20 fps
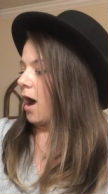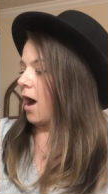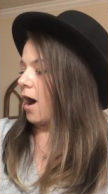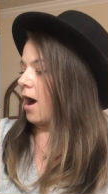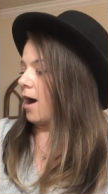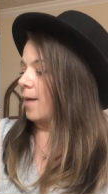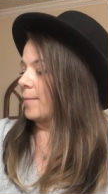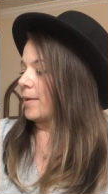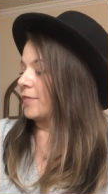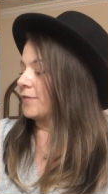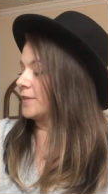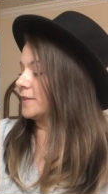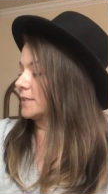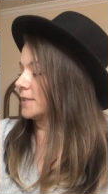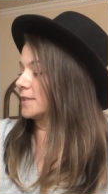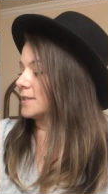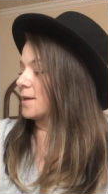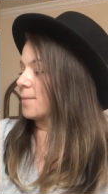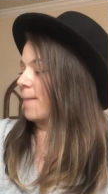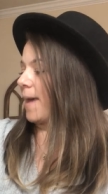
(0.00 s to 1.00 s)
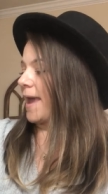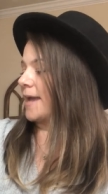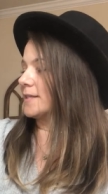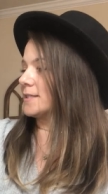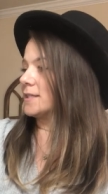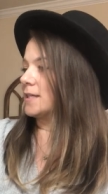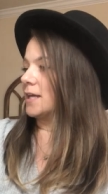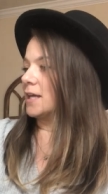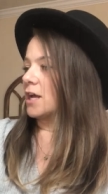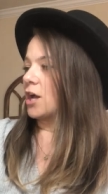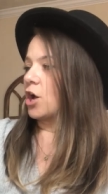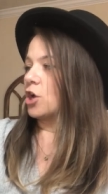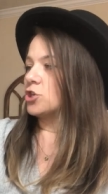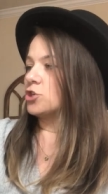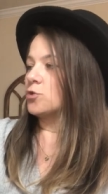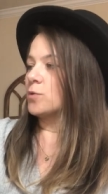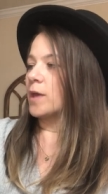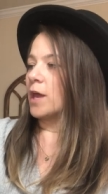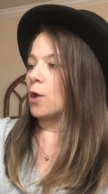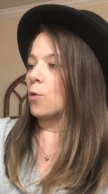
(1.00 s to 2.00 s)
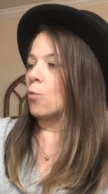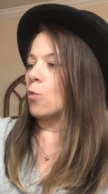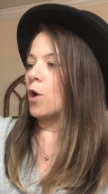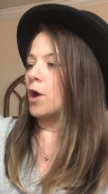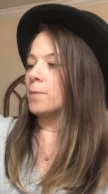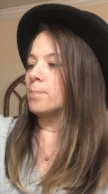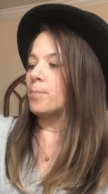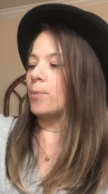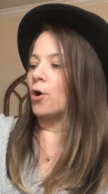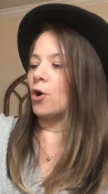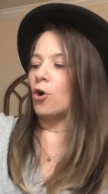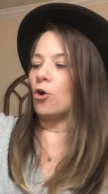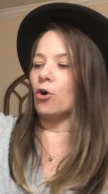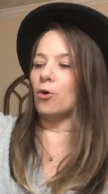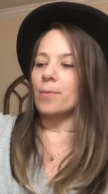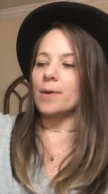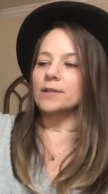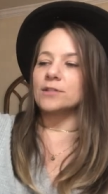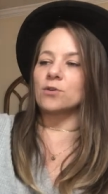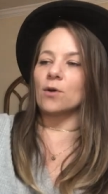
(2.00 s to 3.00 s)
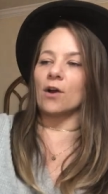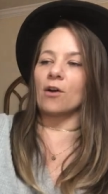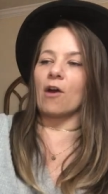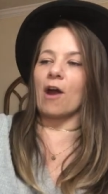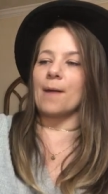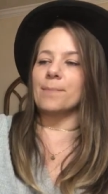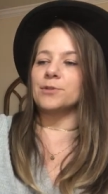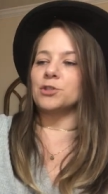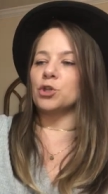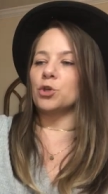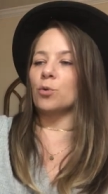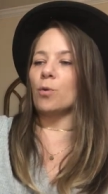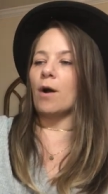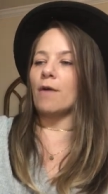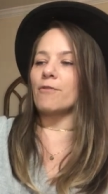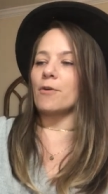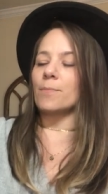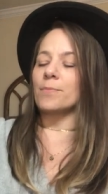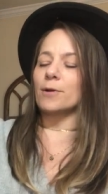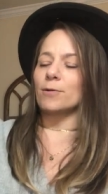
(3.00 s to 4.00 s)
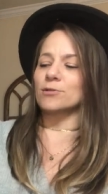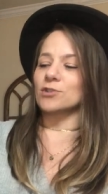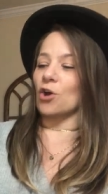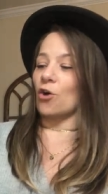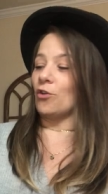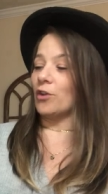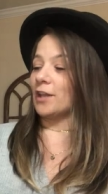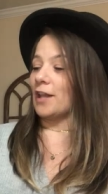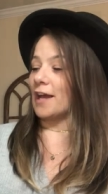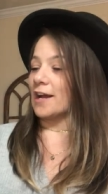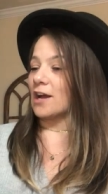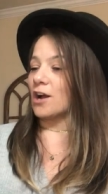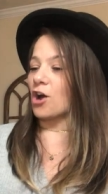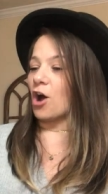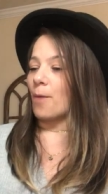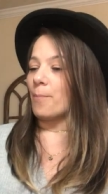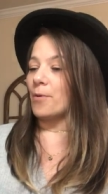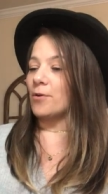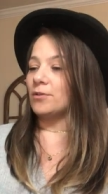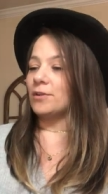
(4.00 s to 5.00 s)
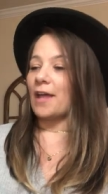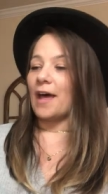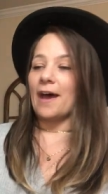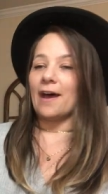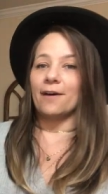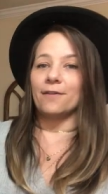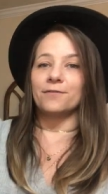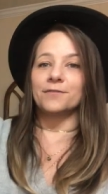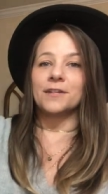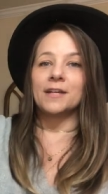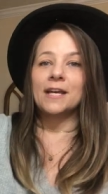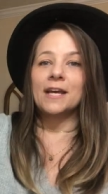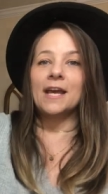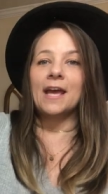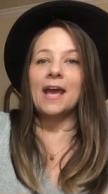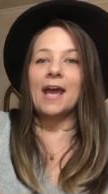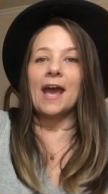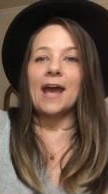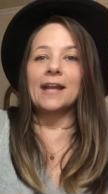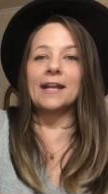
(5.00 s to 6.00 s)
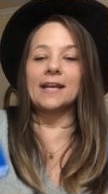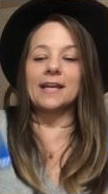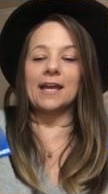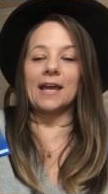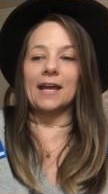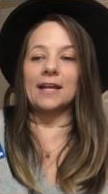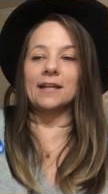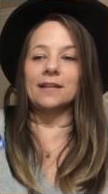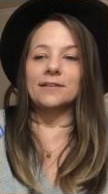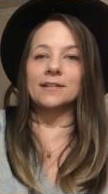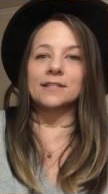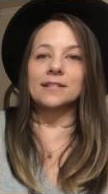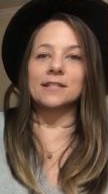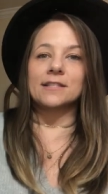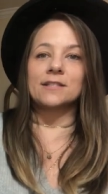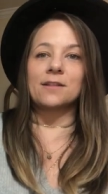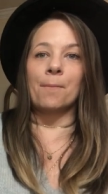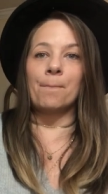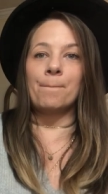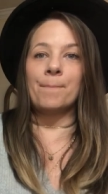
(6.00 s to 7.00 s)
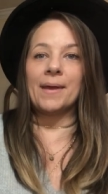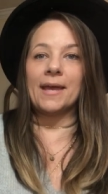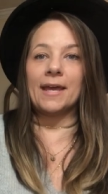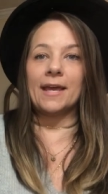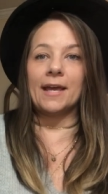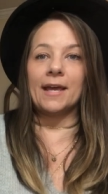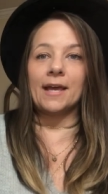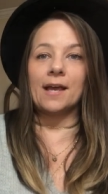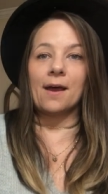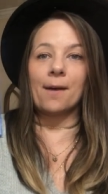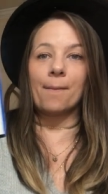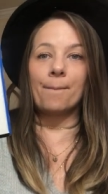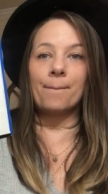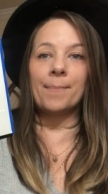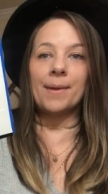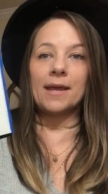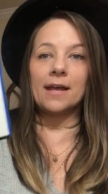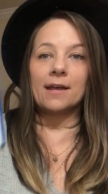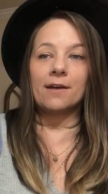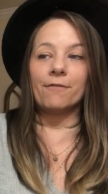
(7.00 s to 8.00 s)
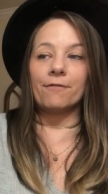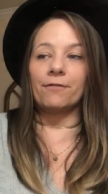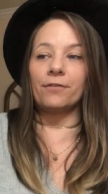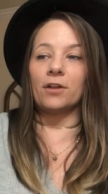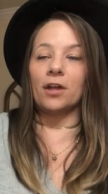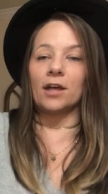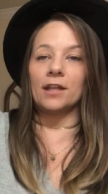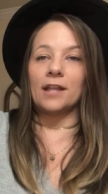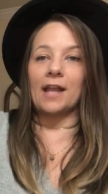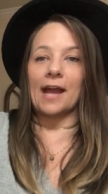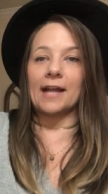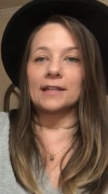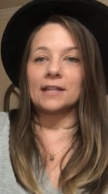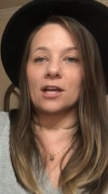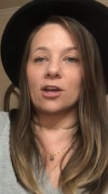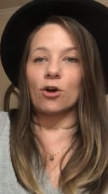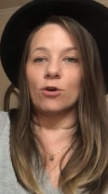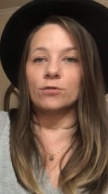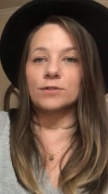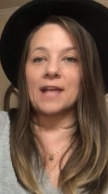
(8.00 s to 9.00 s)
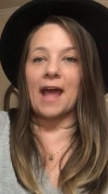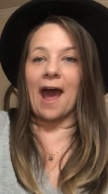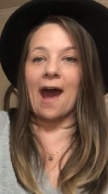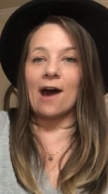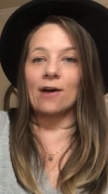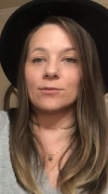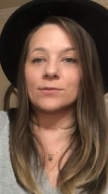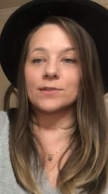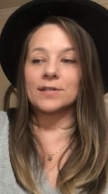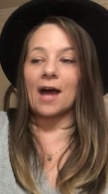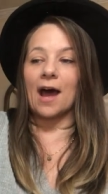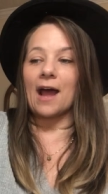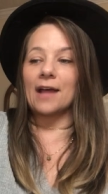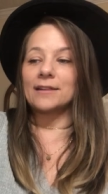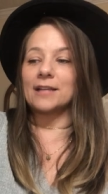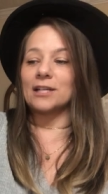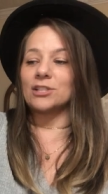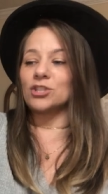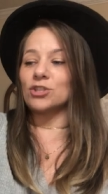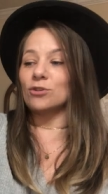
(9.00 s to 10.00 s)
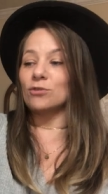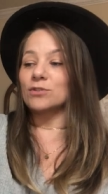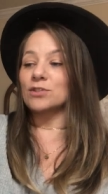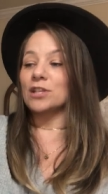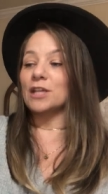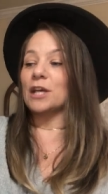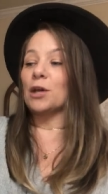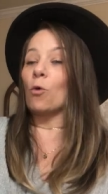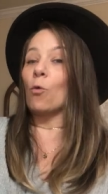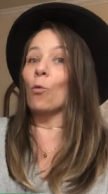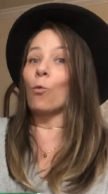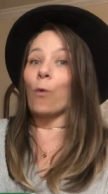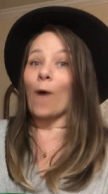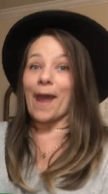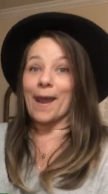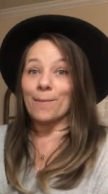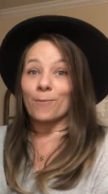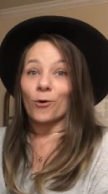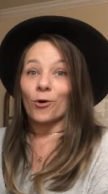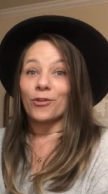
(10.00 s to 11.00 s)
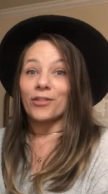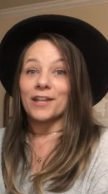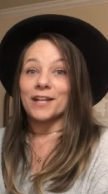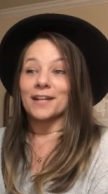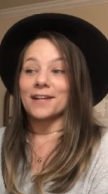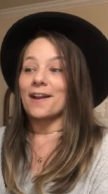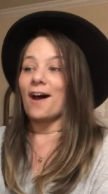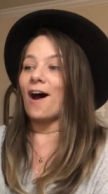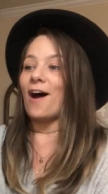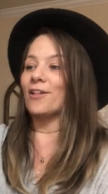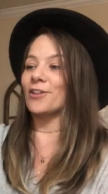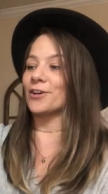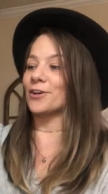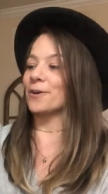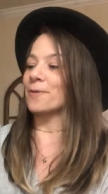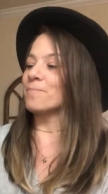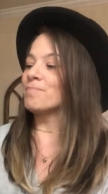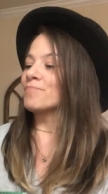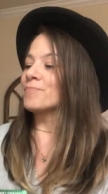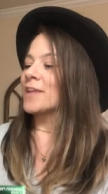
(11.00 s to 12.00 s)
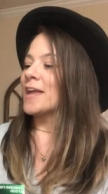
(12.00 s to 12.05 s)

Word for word: Um, this is amazing. You get one bulb, so I grabbed two of them. There was only like a couple left. And again, this is the big, big floodlight that goes outside. That's usually way more than a dollar.